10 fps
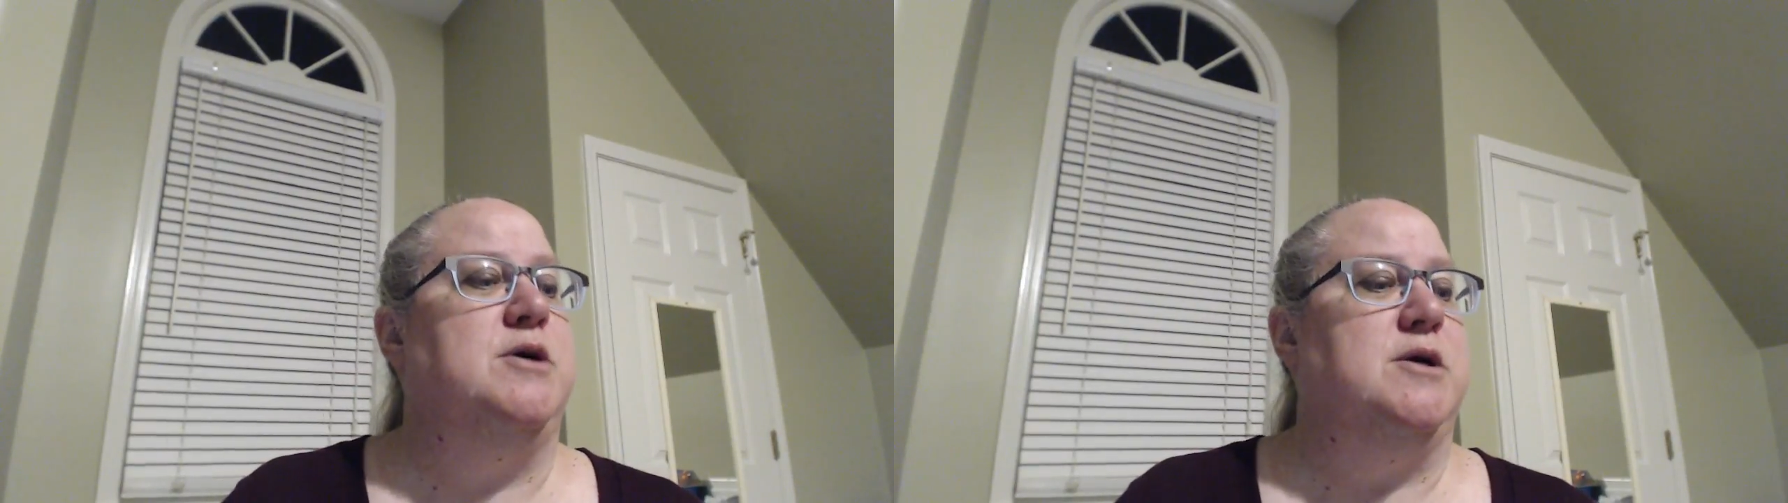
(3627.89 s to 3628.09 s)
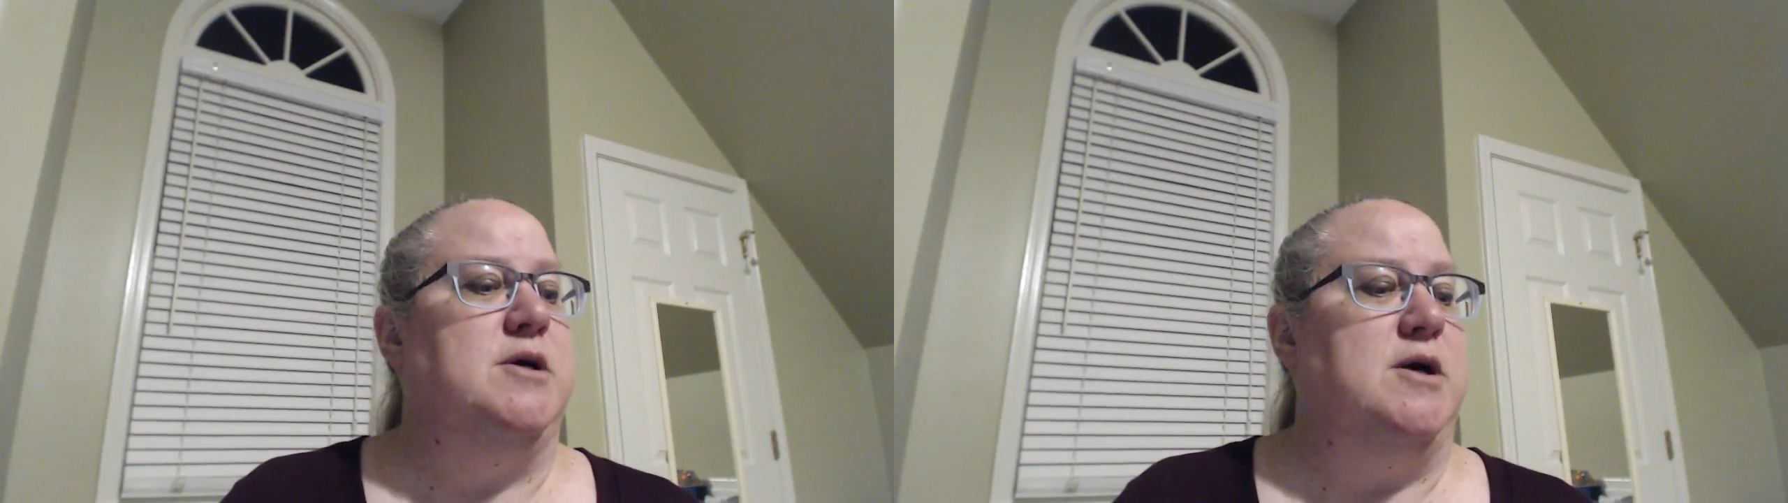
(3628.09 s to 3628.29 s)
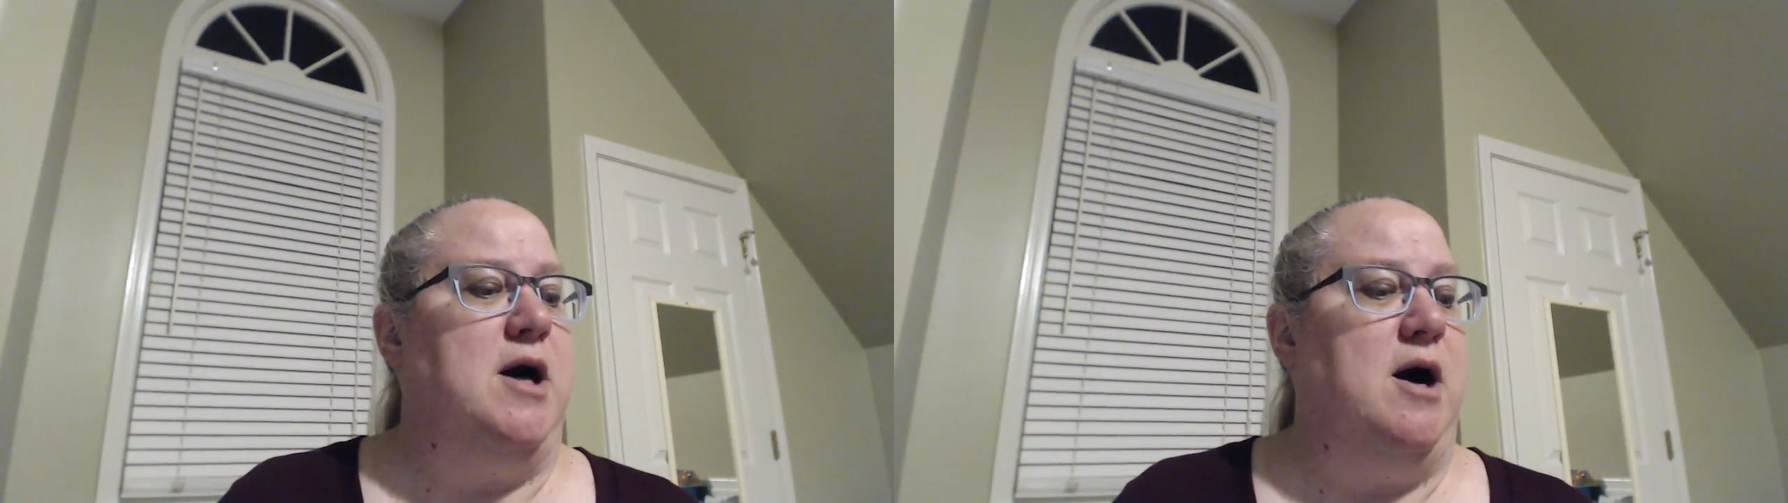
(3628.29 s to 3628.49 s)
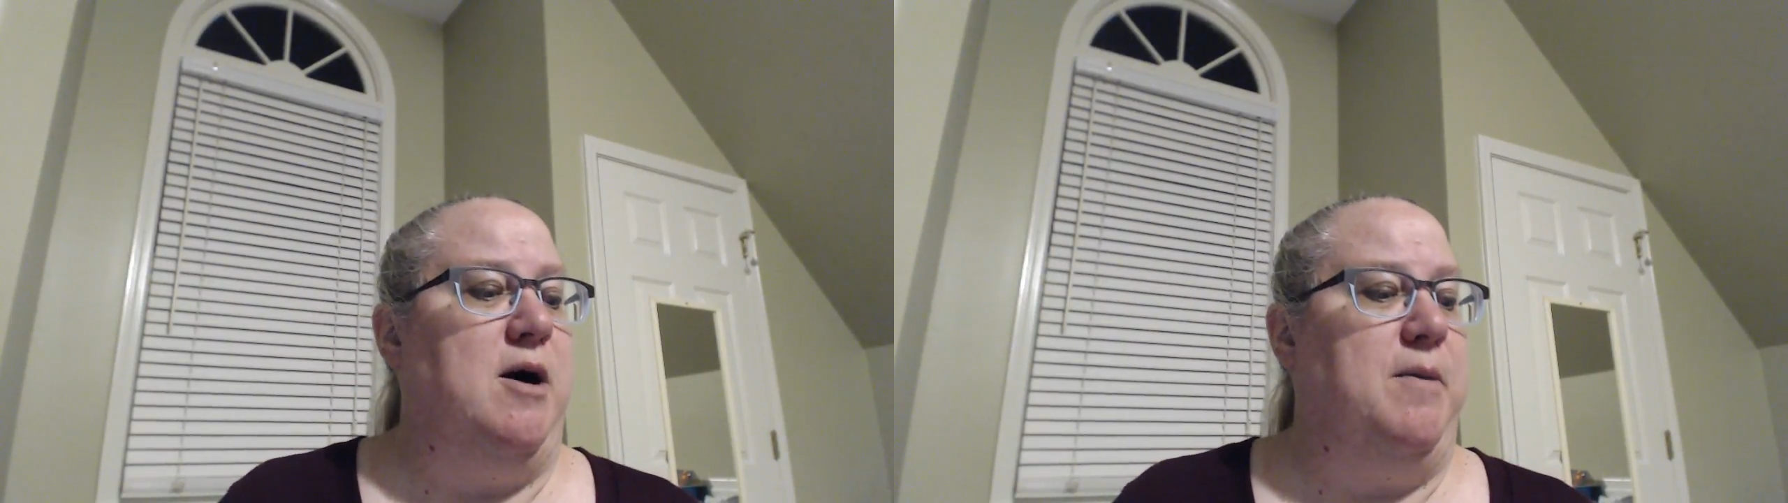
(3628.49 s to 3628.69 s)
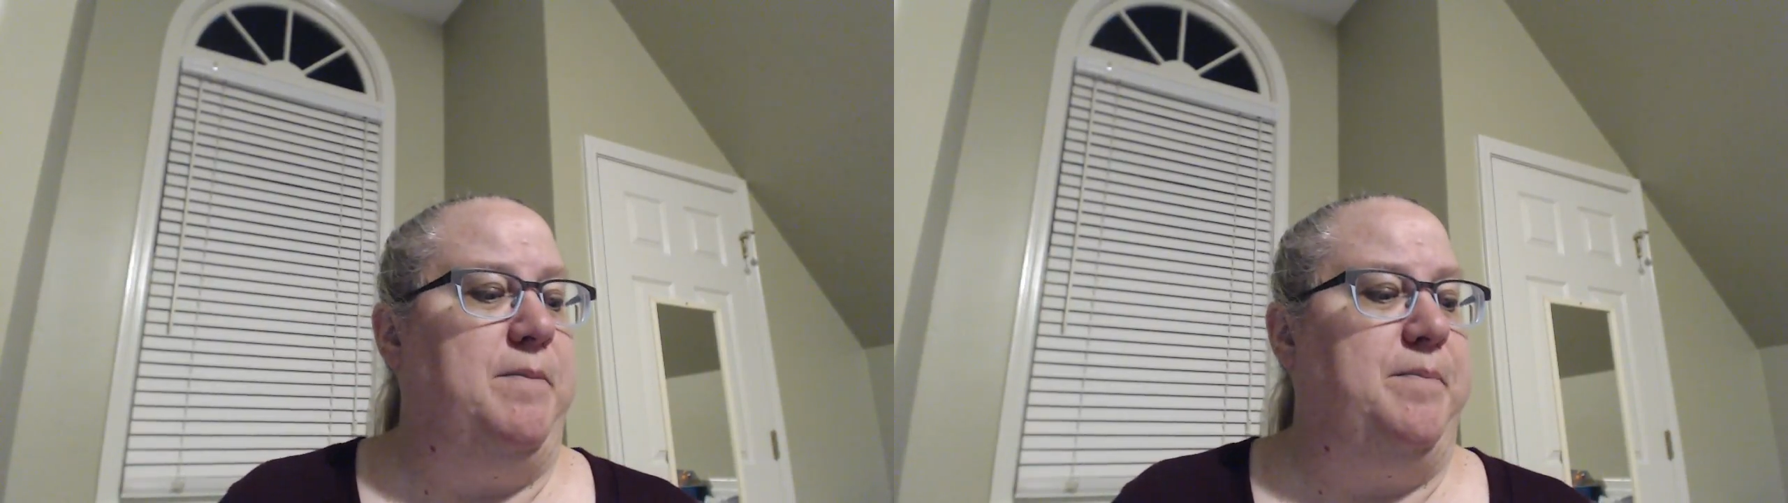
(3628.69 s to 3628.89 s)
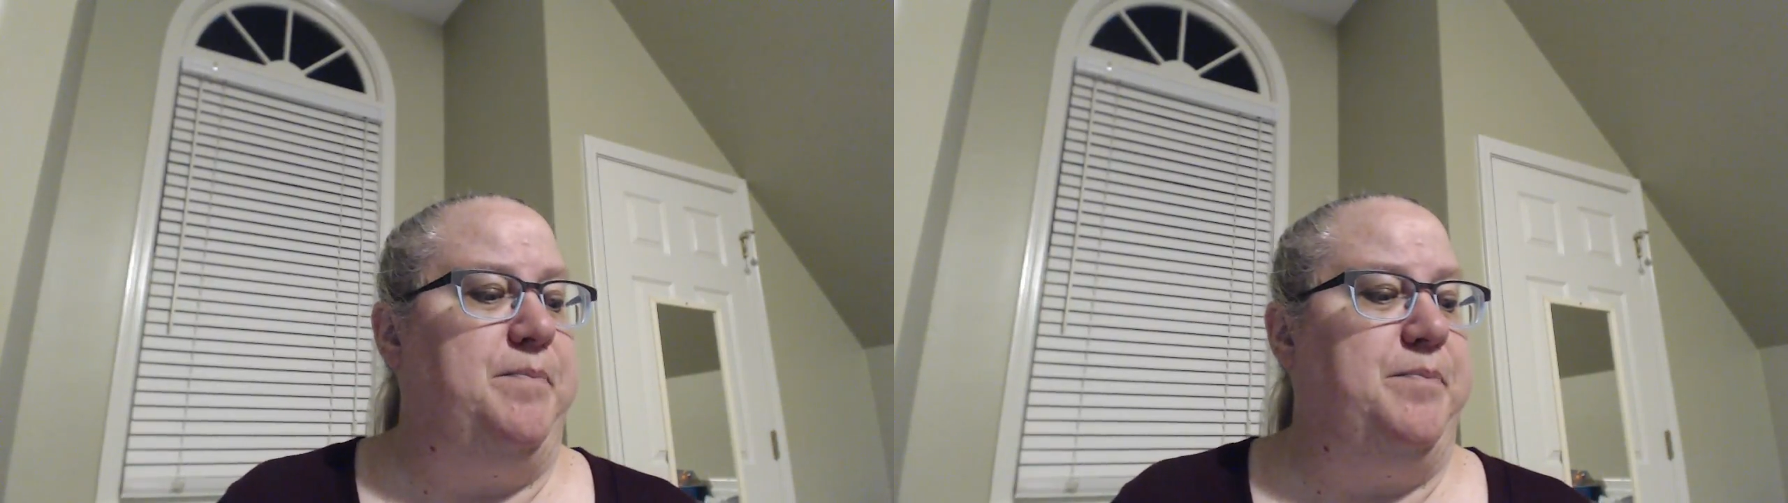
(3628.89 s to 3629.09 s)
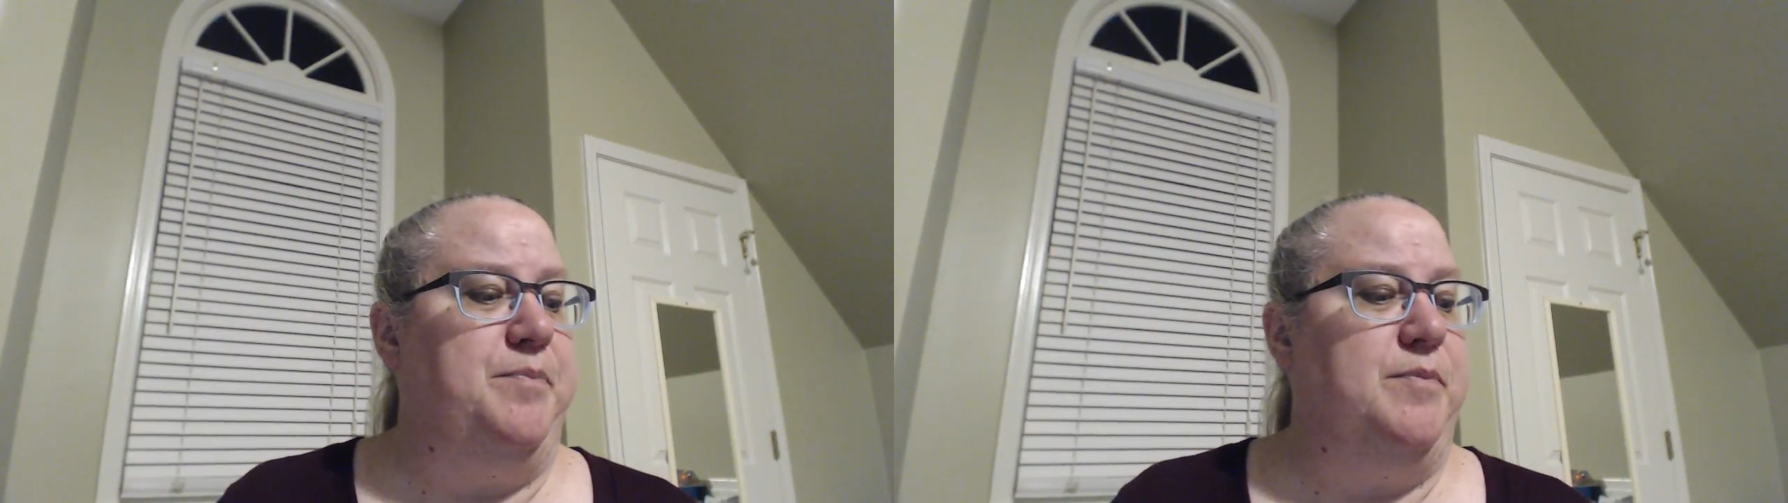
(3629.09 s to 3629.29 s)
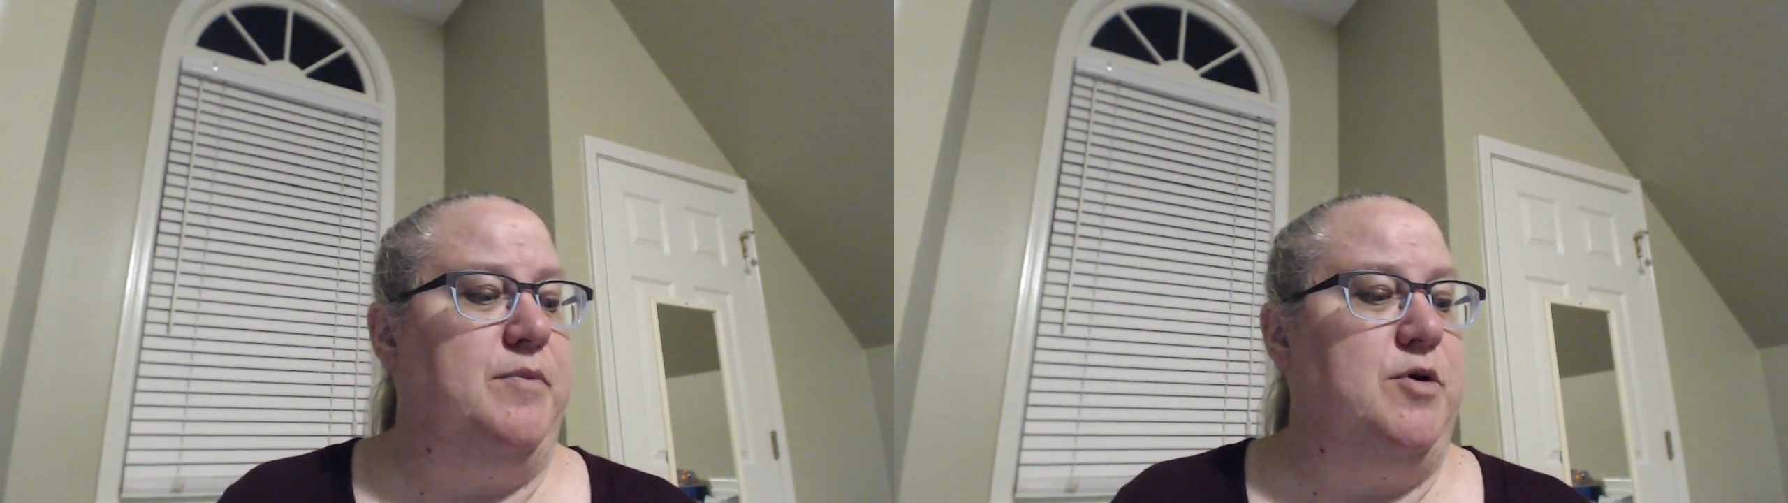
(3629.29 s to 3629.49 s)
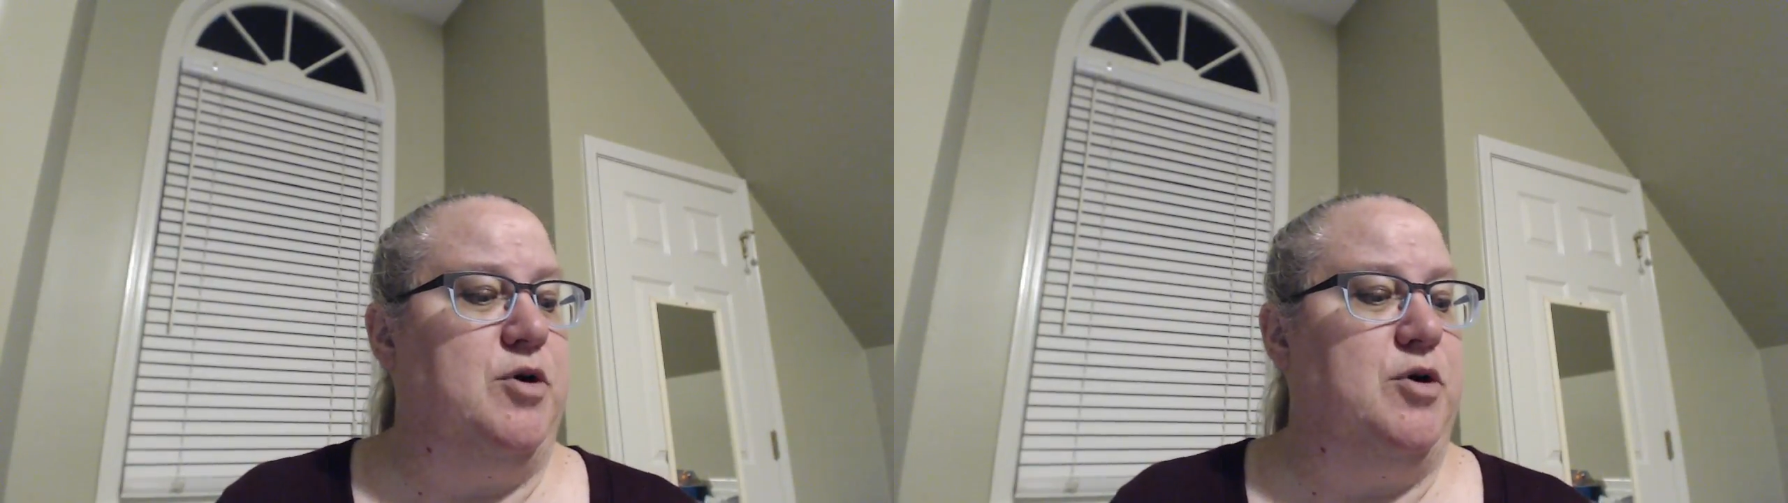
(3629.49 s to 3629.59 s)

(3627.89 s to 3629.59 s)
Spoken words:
you're